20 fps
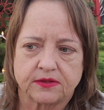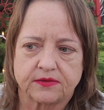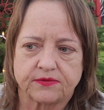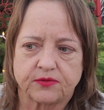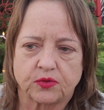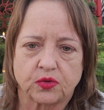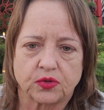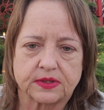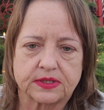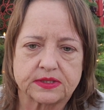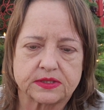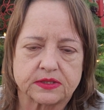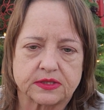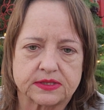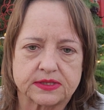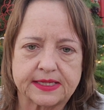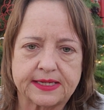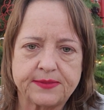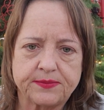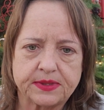for the
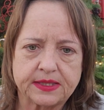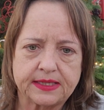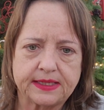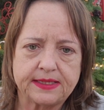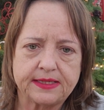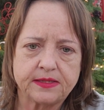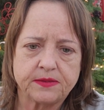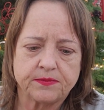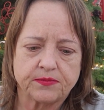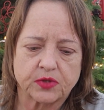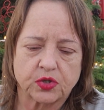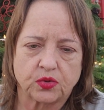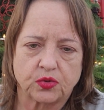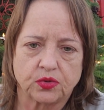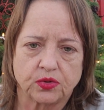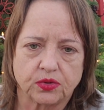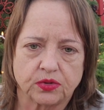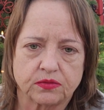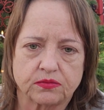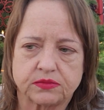same thing
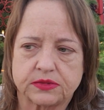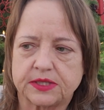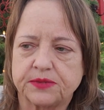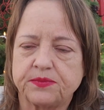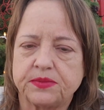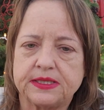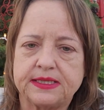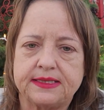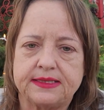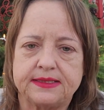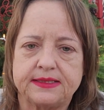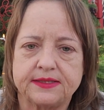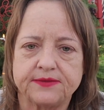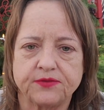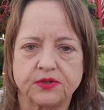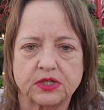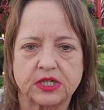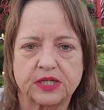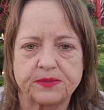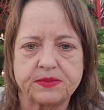or completely
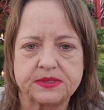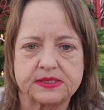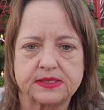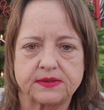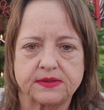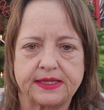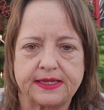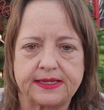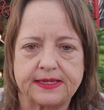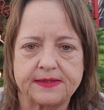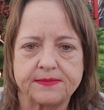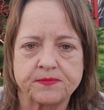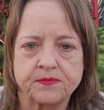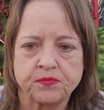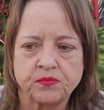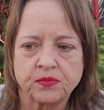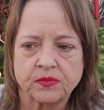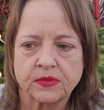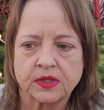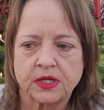different opposite thing,
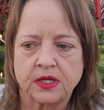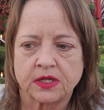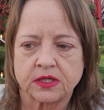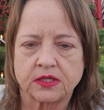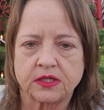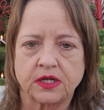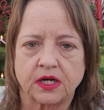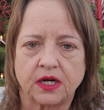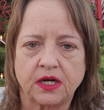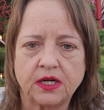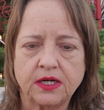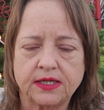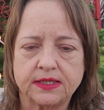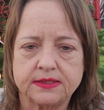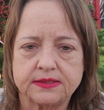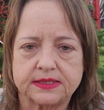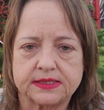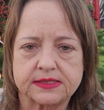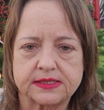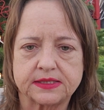
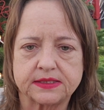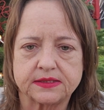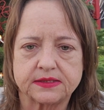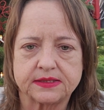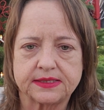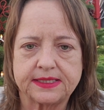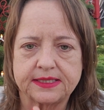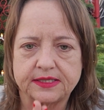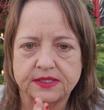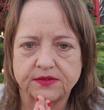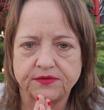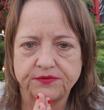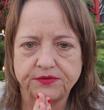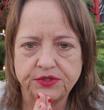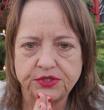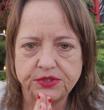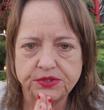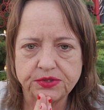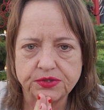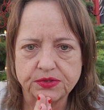God doesn't get
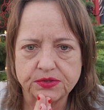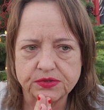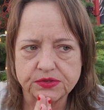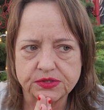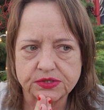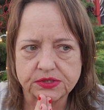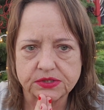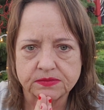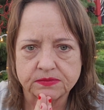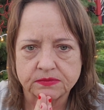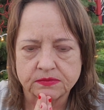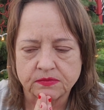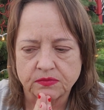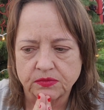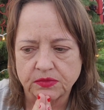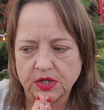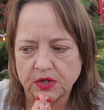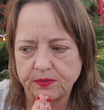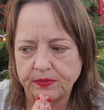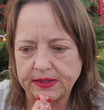confused
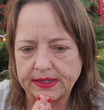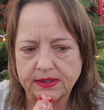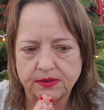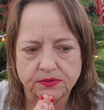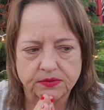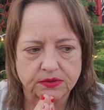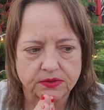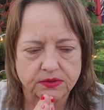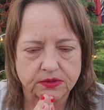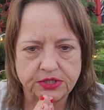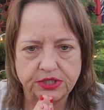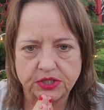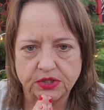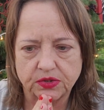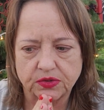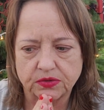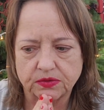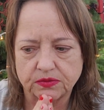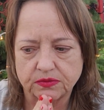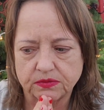about,
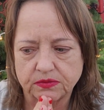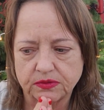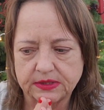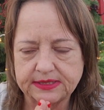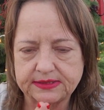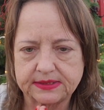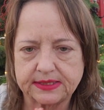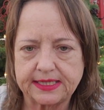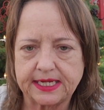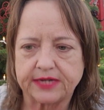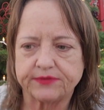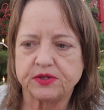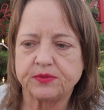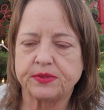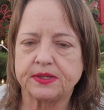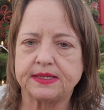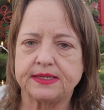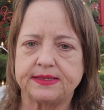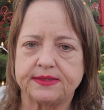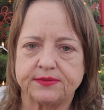let's say
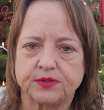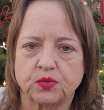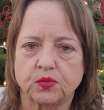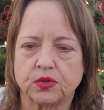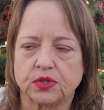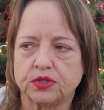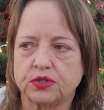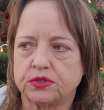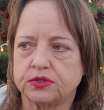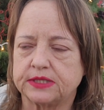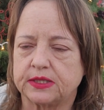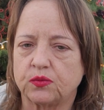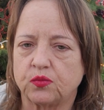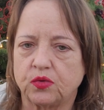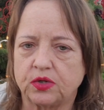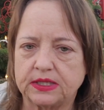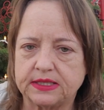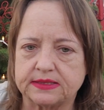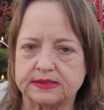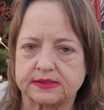everybody in the world at
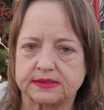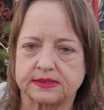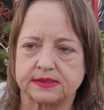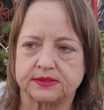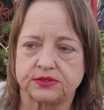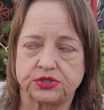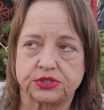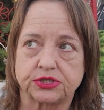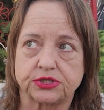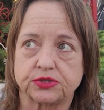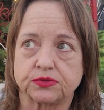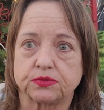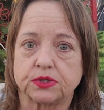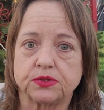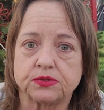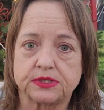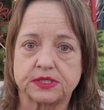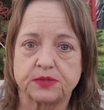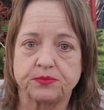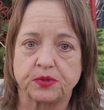once, it just
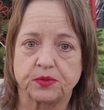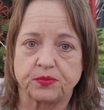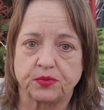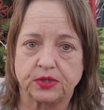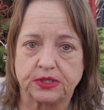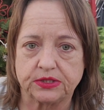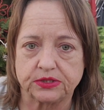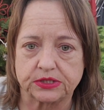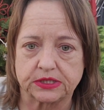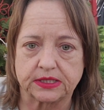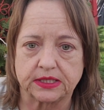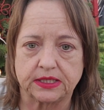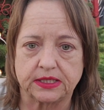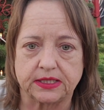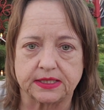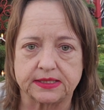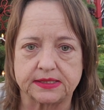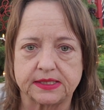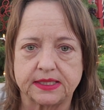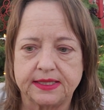throws up a prayer to
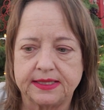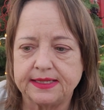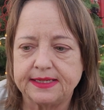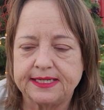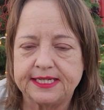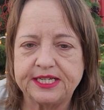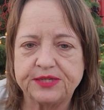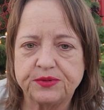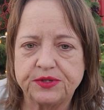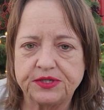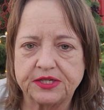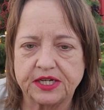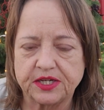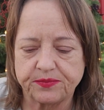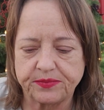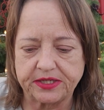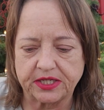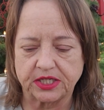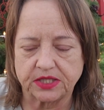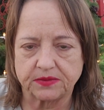God. He would
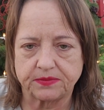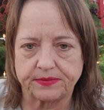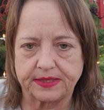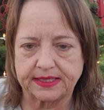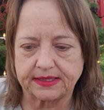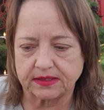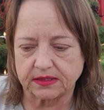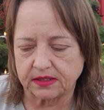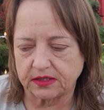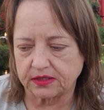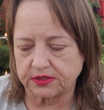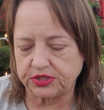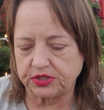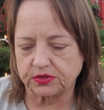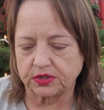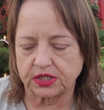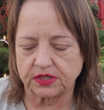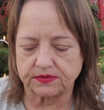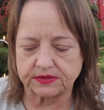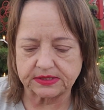not be all
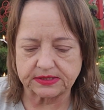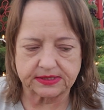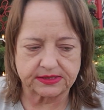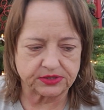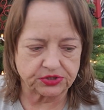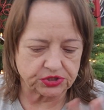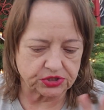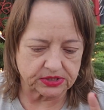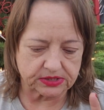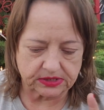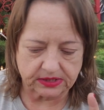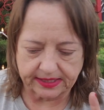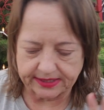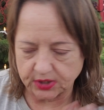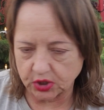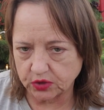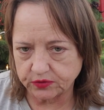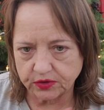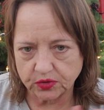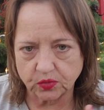of a sudden just
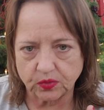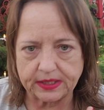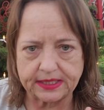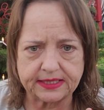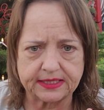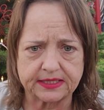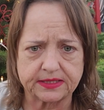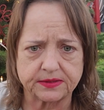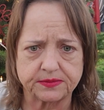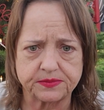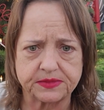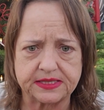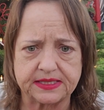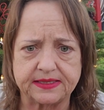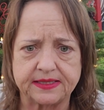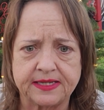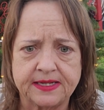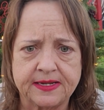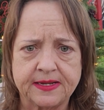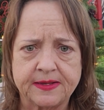like overwhelmed and,